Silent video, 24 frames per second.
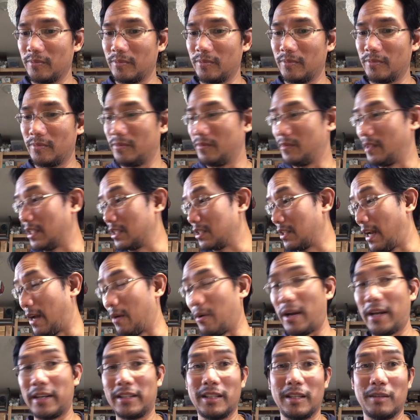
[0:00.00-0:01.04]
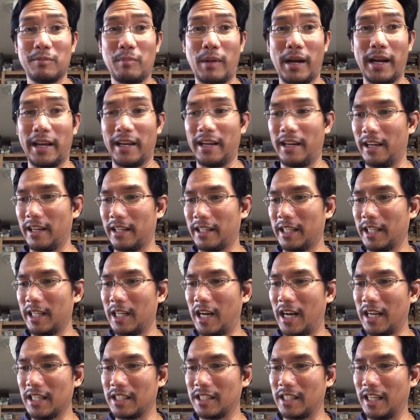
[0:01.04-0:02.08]
That's how I did my Kid
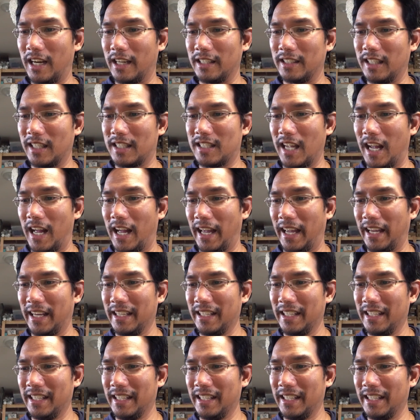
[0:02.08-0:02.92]
Hotshot design.